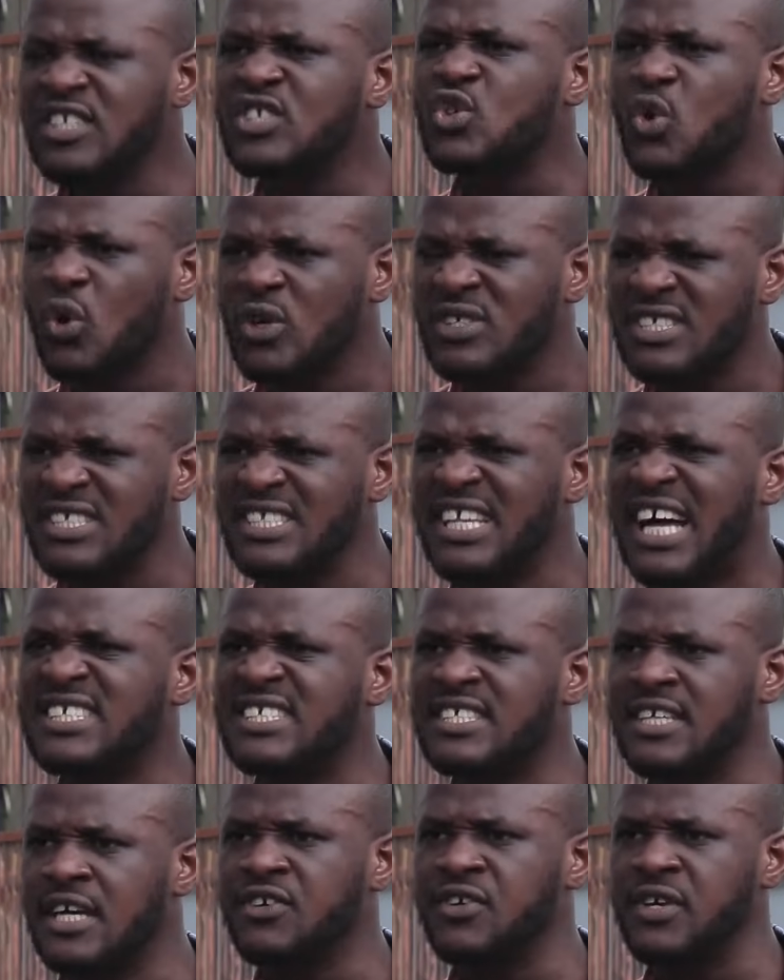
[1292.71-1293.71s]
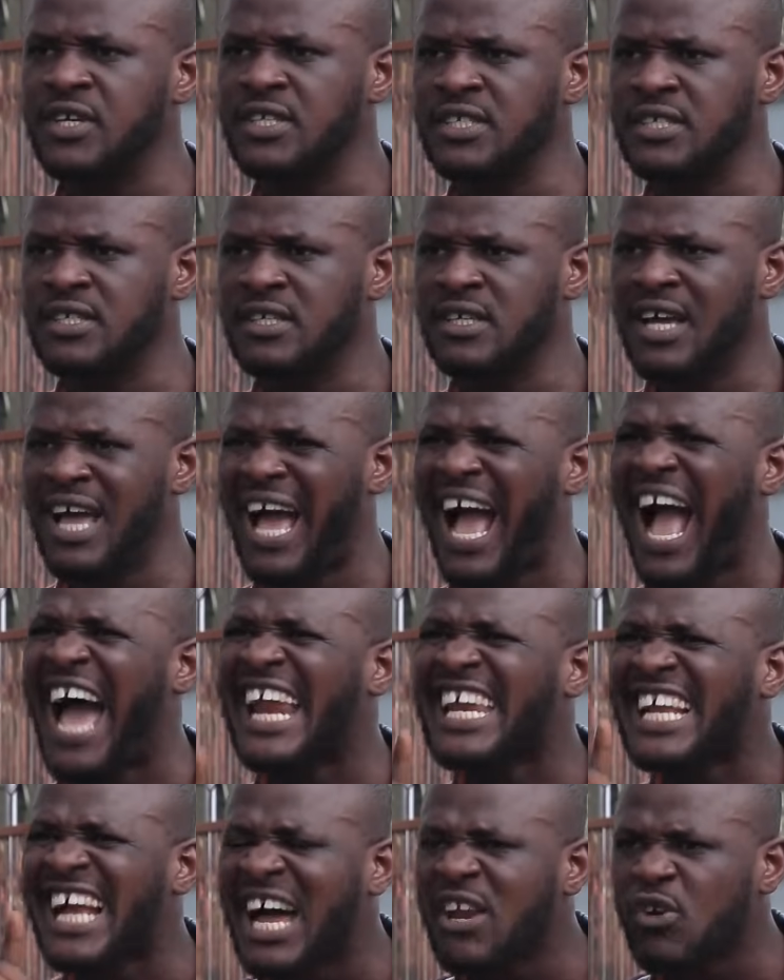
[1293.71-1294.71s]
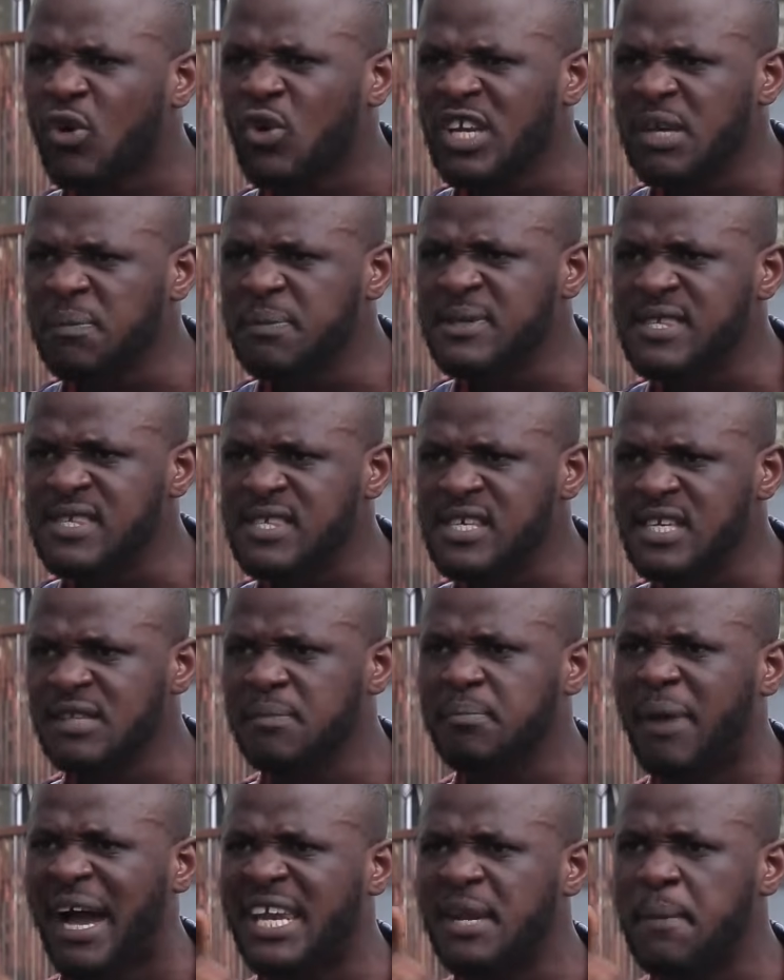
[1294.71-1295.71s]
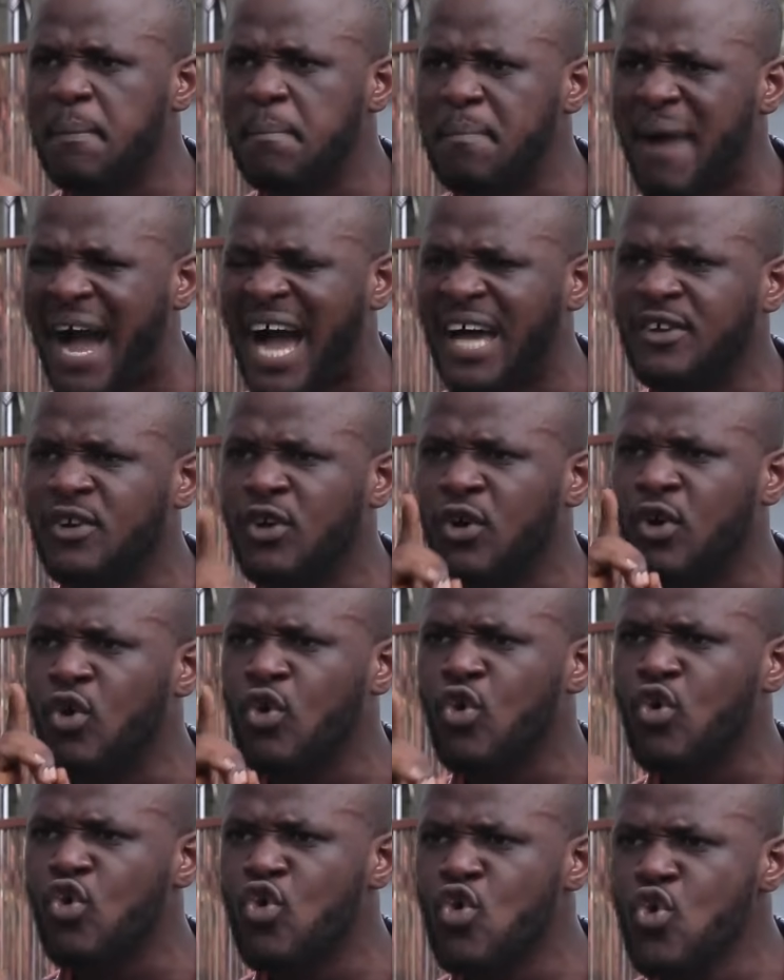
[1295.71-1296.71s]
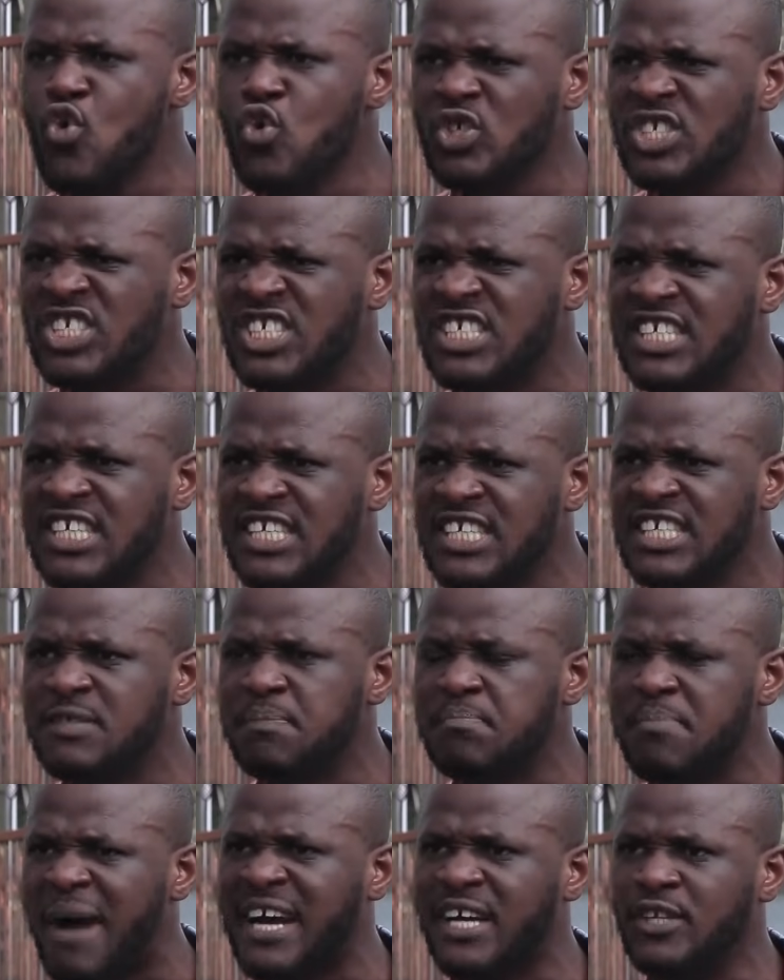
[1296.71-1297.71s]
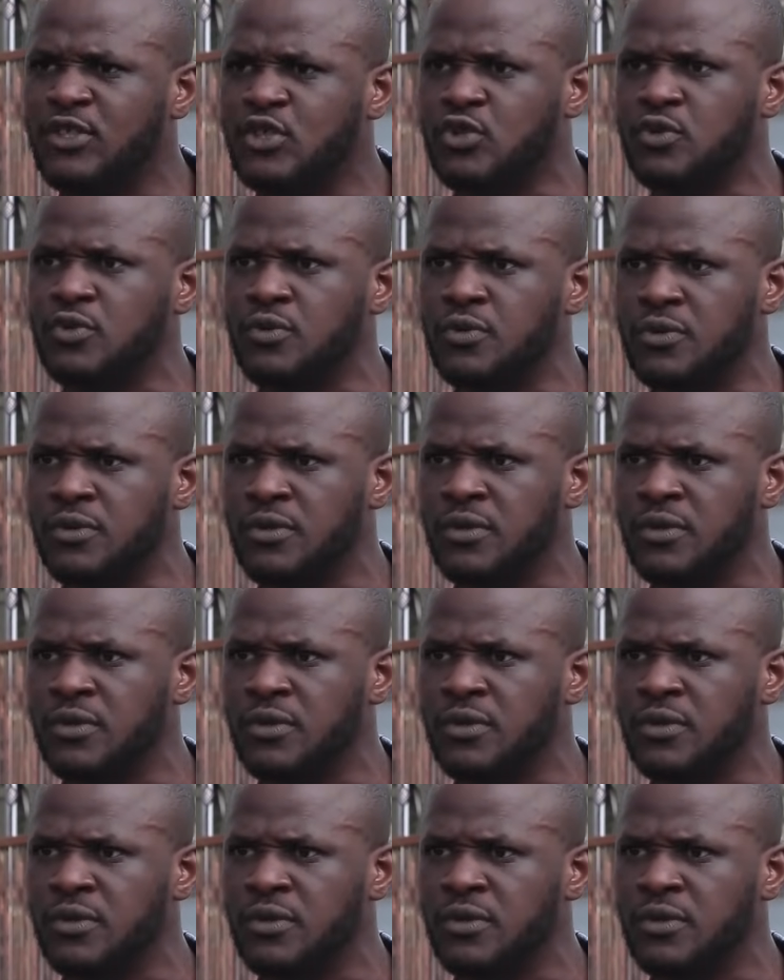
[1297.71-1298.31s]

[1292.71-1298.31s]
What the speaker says: is considered sacred and can only be seen by the man who she is married to.